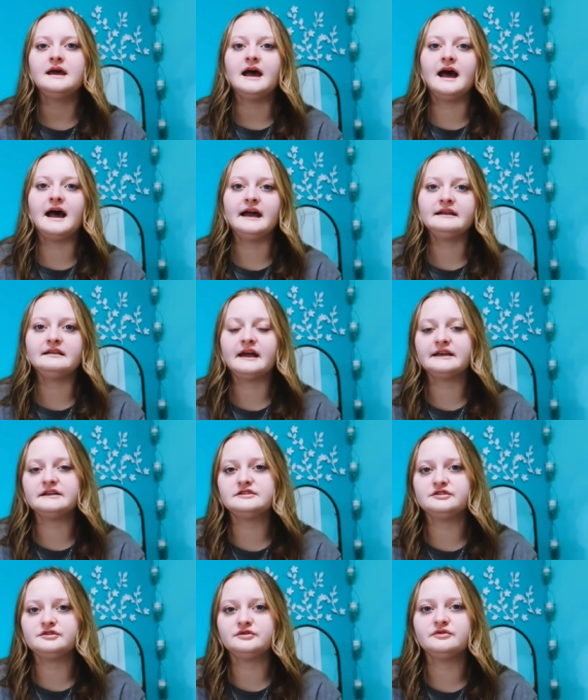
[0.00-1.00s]
I like
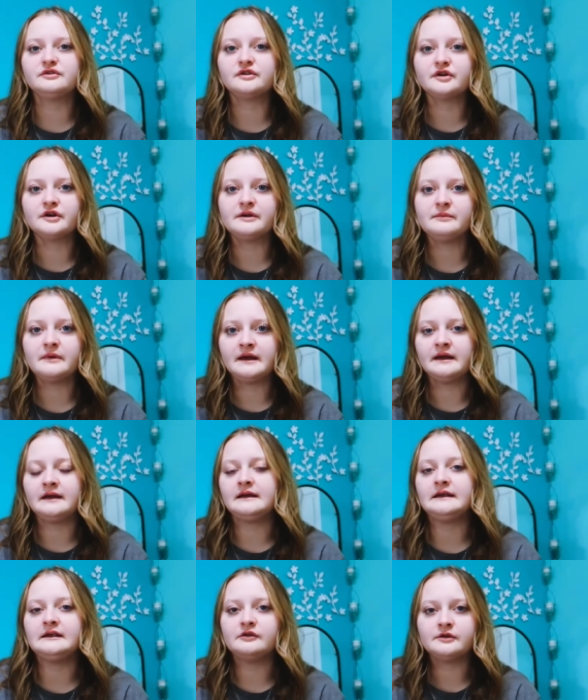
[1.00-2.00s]
to do
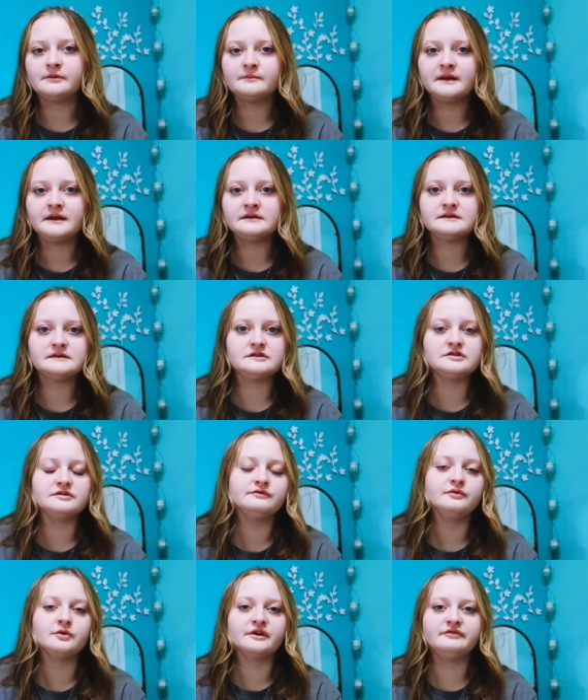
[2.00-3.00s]
30-minute increments to
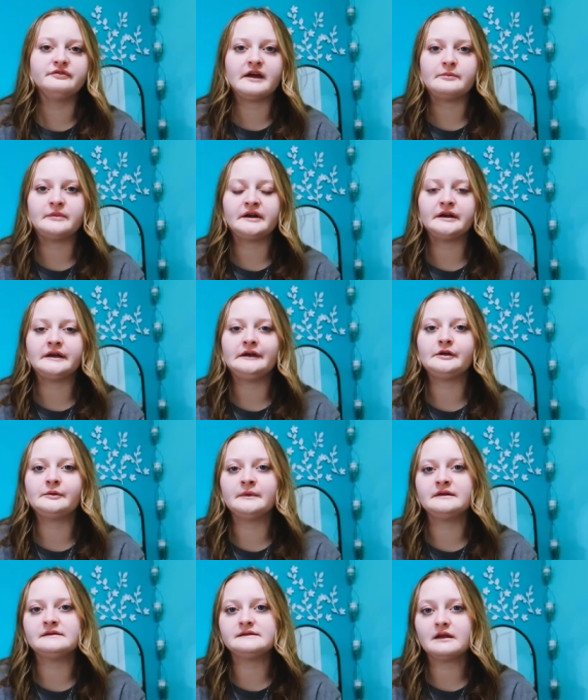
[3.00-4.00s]
45-minute
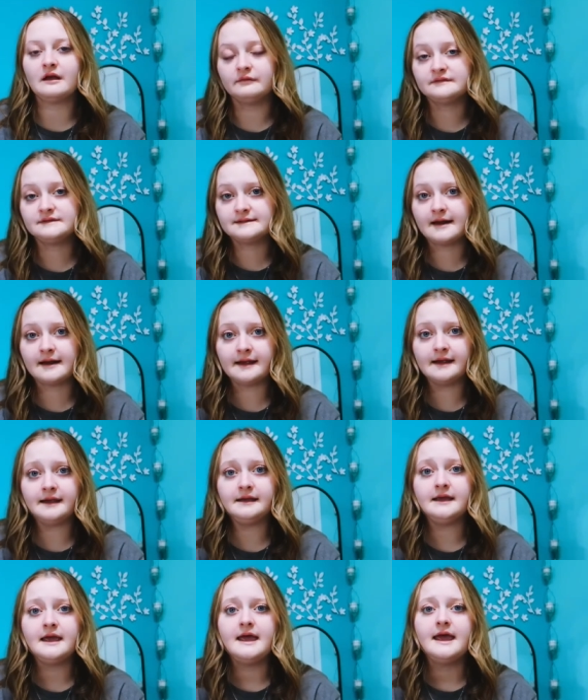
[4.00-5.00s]
increments of
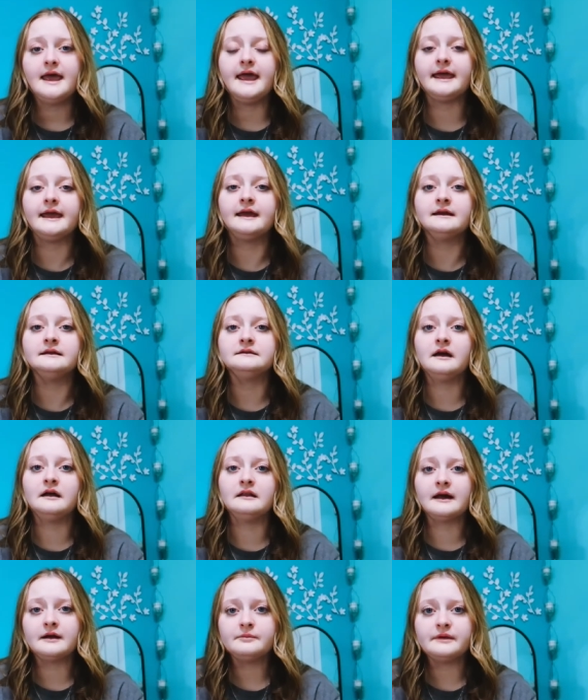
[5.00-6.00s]
studying, and a
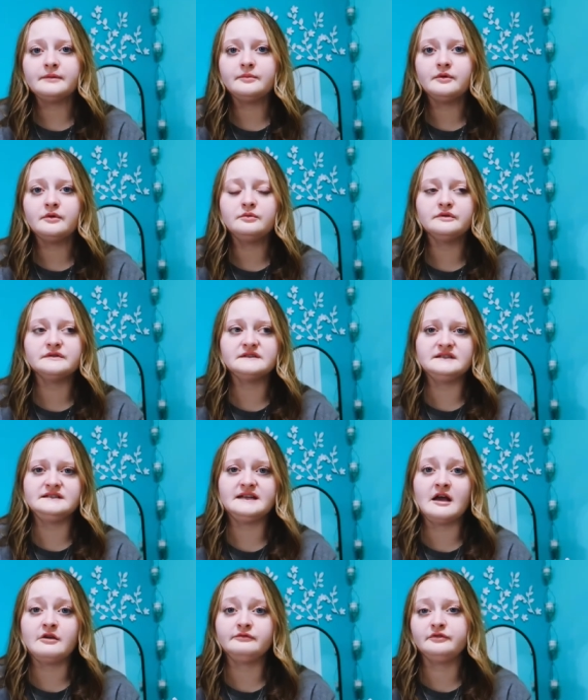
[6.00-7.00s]
lot of people will sit
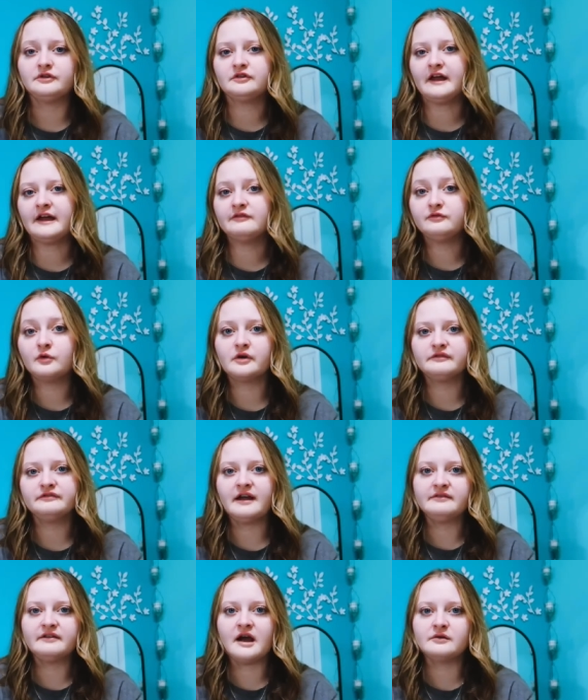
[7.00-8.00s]
down for like 4 or
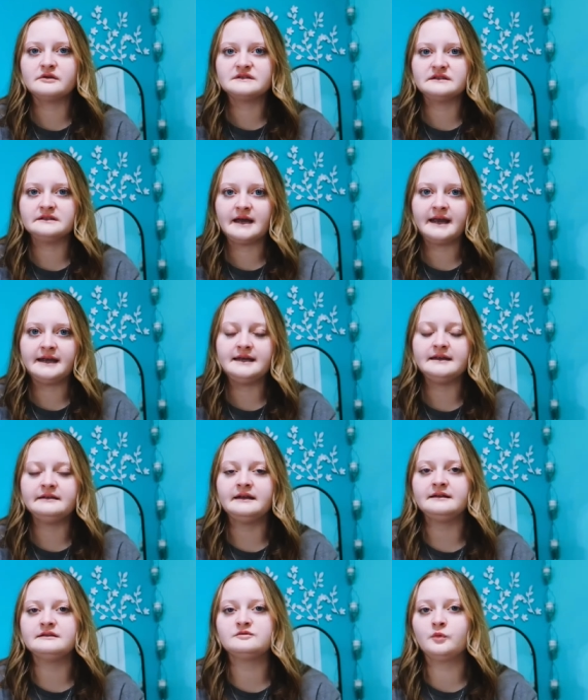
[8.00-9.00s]
5 hours a night, and
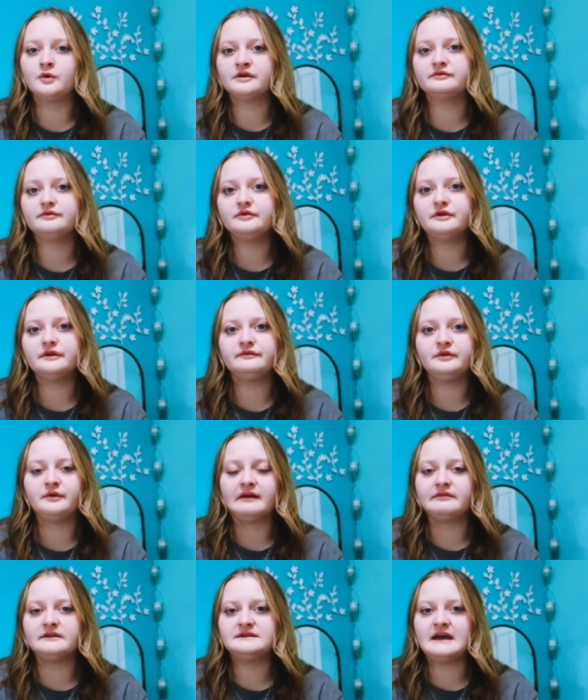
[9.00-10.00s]
that is wonderful if you
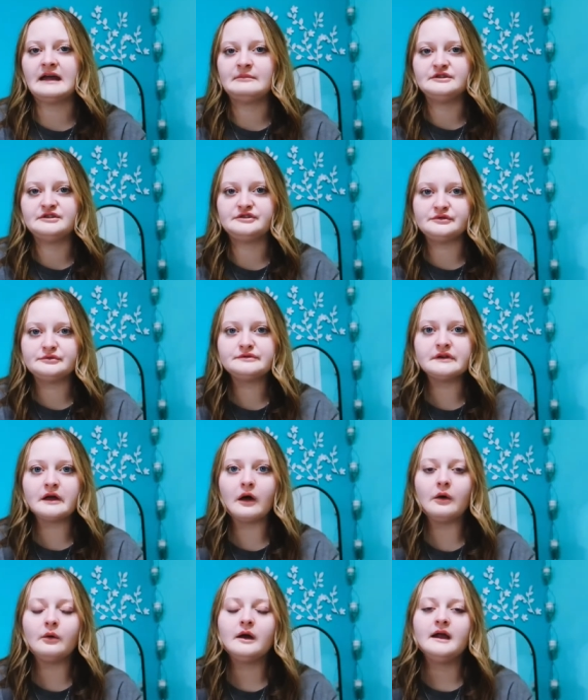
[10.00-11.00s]
have the time to do
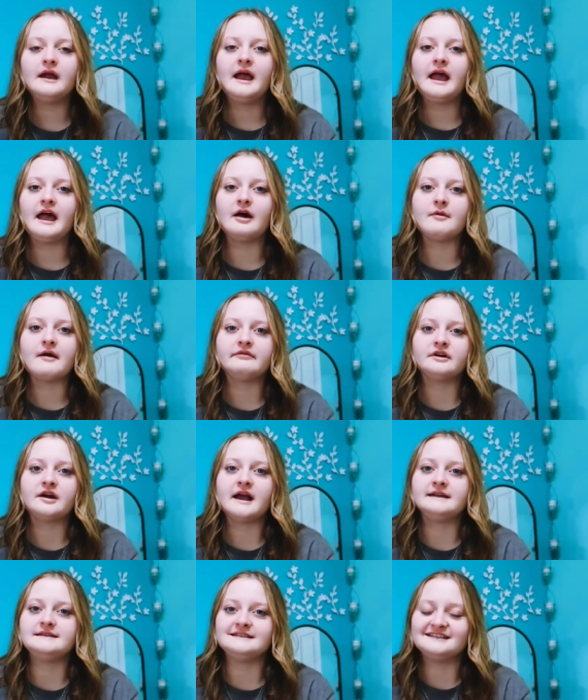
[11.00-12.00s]
so. However,
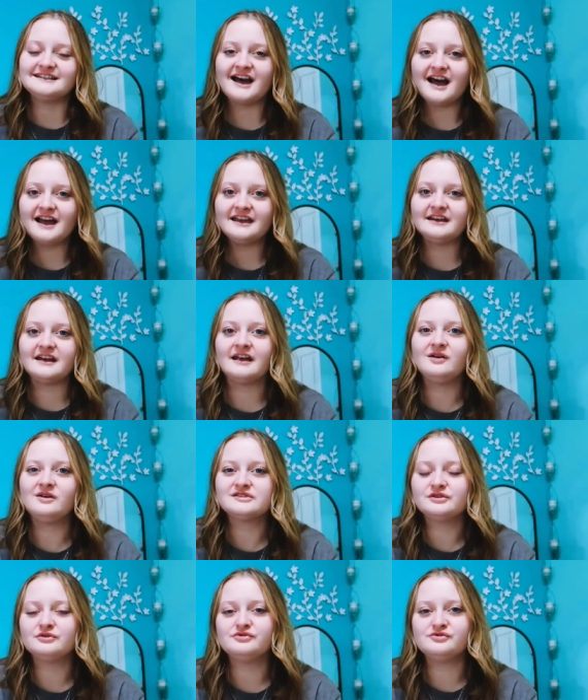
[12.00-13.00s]
I did not, and I
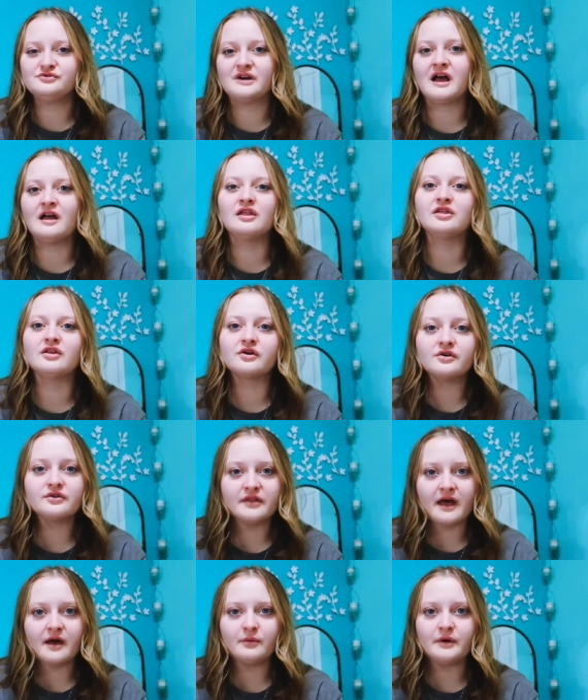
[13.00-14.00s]
also do not
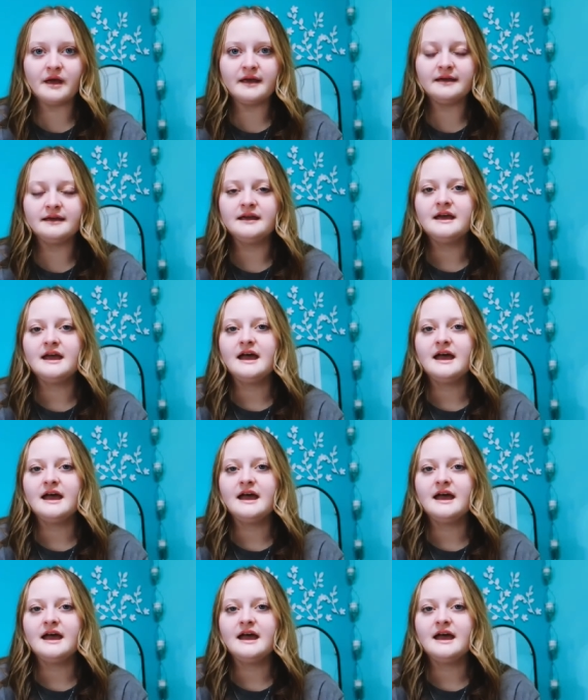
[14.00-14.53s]
learn that way.